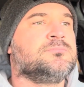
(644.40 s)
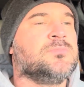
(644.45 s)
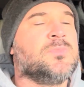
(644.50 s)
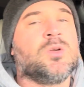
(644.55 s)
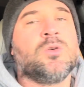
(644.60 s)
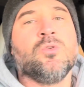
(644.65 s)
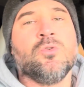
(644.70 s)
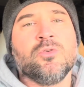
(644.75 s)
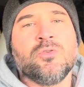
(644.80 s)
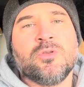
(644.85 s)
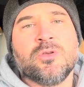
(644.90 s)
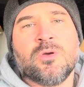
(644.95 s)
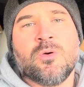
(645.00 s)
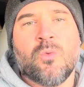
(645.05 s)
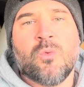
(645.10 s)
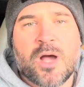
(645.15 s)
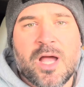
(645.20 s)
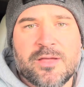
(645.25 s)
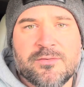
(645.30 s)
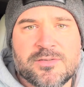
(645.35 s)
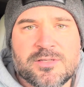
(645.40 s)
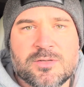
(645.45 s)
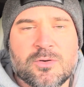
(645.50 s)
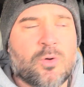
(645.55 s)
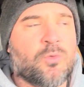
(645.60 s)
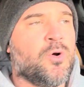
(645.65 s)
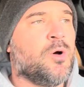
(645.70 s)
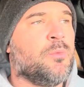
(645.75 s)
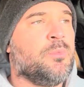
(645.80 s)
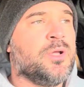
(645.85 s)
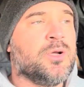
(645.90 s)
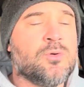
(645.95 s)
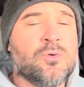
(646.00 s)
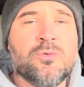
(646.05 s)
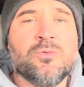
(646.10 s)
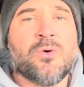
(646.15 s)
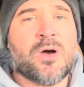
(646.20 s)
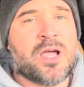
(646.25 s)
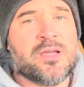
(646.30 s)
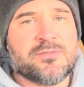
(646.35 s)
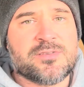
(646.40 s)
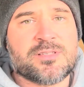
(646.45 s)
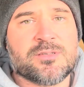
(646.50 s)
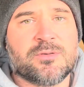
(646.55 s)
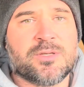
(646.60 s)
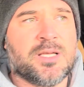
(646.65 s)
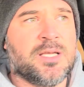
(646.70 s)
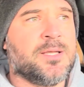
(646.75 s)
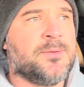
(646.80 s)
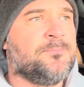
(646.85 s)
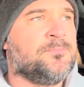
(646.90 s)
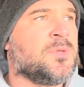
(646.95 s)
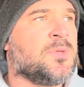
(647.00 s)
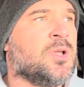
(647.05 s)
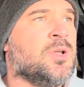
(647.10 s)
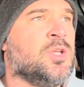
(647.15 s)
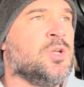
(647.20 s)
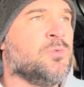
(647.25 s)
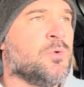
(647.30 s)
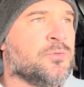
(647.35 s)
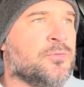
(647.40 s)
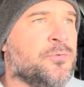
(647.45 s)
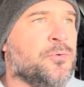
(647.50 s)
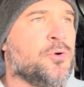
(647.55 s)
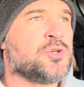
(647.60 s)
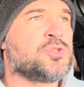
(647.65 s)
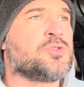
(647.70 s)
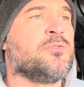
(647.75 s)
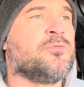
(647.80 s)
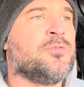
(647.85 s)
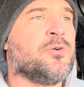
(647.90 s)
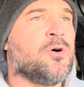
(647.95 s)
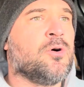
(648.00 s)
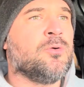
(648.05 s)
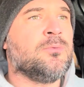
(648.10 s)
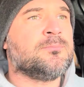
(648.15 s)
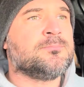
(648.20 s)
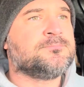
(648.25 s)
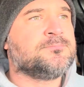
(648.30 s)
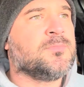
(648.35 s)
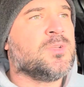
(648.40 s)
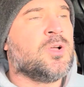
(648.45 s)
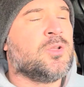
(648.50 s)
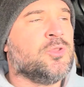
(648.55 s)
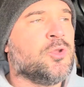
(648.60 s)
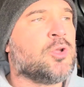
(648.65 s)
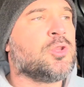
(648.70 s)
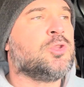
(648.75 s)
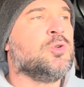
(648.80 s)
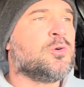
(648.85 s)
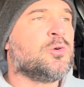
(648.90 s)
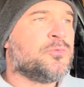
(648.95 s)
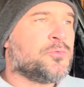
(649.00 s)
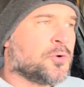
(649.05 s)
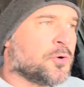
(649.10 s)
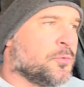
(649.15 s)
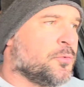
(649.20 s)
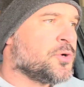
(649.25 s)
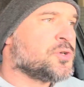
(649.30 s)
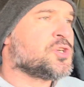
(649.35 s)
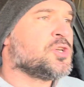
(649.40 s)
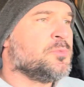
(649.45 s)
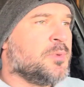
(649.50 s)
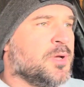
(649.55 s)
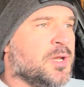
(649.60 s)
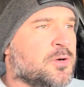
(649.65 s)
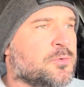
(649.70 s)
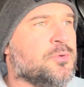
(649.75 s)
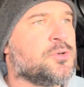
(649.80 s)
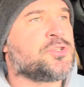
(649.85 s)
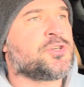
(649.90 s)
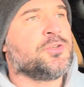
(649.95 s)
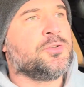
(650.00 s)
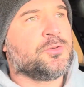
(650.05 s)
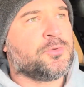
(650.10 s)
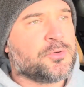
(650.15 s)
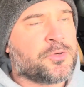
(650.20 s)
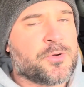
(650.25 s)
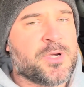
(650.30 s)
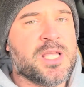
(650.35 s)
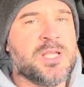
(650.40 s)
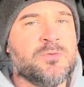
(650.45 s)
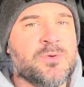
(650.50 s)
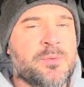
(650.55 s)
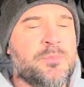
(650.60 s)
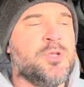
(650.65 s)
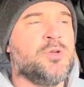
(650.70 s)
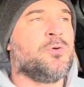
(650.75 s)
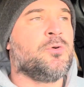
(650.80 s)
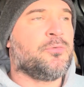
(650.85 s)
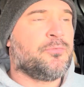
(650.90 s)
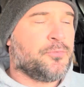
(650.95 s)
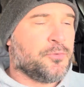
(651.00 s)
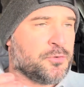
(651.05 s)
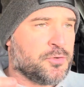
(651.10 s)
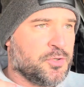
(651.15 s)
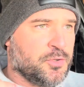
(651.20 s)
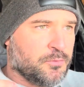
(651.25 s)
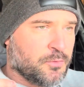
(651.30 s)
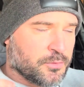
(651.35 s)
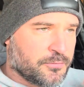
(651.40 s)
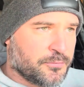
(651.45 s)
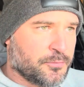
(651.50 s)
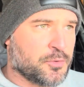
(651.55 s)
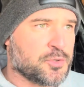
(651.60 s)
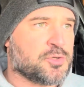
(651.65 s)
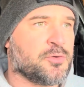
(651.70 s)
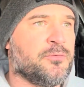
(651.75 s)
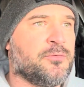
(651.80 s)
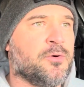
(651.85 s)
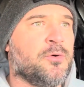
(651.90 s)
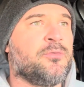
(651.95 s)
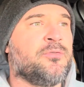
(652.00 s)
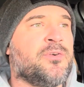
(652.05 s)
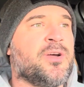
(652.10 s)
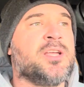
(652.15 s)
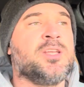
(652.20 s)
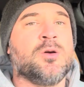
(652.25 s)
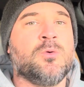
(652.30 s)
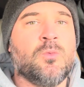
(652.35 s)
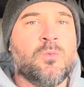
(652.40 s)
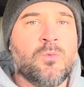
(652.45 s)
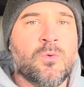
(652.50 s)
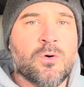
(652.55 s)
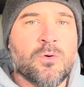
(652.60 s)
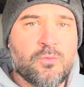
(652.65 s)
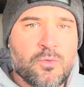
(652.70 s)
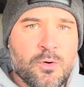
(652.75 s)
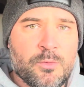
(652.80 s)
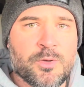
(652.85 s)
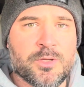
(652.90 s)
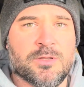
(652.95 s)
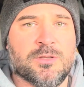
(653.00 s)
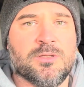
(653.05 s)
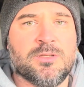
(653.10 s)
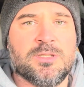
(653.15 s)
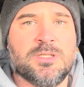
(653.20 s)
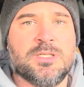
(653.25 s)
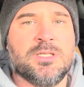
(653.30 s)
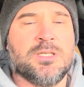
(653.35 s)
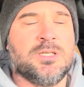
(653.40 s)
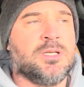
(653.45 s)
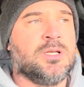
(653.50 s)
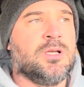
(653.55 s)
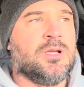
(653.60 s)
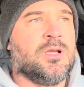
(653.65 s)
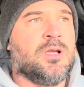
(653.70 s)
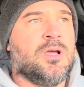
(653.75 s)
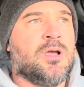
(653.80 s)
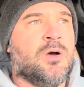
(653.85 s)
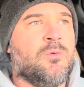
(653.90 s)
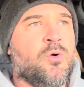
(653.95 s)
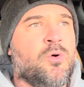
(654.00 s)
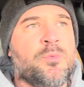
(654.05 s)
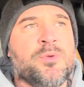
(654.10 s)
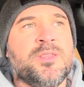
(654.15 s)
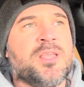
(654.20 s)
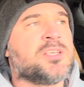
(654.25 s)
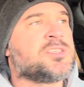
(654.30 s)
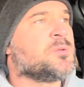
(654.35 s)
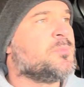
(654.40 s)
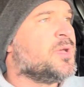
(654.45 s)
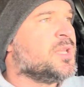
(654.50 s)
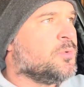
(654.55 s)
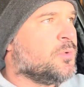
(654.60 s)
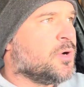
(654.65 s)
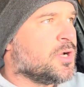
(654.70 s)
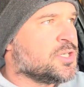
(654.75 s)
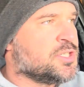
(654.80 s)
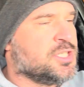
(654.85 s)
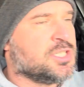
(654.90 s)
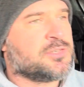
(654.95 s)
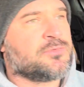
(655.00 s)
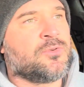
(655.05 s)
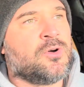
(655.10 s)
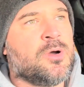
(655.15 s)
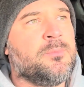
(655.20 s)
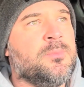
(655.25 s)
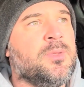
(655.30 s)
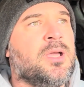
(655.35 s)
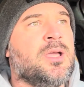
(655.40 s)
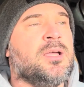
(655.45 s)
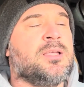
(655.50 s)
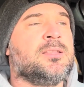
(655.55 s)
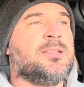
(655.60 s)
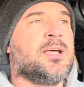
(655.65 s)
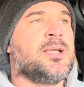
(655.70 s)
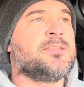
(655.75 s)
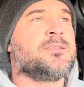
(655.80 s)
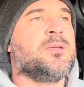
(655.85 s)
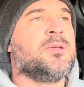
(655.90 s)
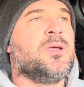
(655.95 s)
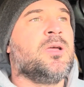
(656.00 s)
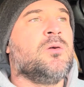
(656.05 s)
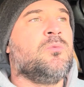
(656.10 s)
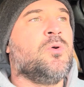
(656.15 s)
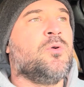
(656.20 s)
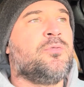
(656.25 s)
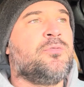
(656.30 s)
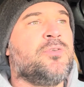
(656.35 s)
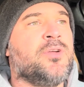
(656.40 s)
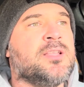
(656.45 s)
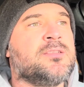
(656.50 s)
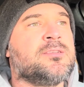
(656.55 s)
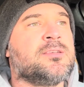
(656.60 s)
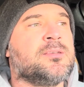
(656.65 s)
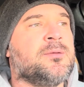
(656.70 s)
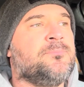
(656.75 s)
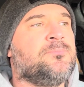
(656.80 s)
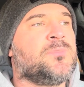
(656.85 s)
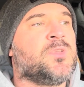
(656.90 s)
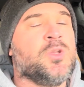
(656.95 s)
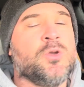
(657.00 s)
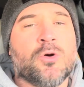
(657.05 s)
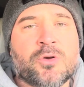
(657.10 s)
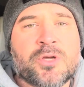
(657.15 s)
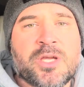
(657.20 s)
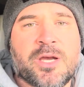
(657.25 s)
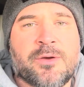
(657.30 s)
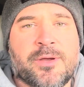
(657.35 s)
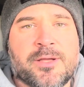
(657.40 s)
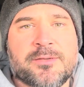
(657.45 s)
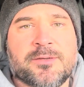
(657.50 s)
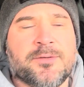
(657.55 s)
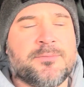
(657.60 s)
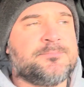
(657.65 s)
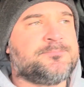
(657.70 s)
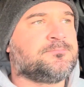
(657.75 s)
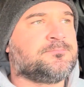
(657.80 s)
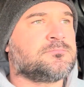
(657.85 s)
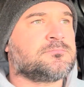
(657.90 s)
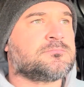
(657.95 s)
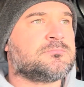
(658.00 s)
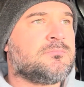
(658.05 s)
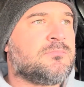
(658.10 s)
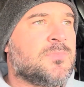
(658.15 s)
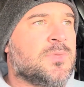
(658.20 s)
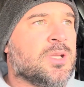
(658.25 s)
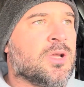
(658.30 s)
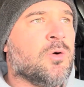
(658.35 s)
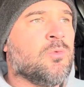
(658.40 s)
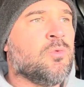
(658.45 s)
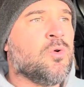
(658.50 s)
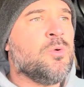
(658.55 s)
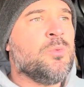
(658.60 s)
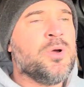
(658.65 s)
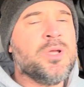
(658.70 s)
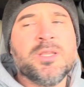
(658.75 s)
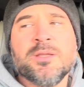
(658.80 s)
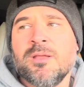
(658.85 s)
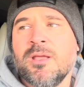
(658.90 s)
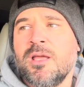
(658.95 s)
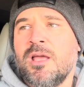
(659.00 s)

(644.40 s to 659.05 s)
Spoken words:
good wives or will be good wives. Okay, you want first of all not look for a Russian, Belarusian, or Ukrainian women. You want first of all find a woman. A woman, doesn't matter where she's from, that will fit your character. A woman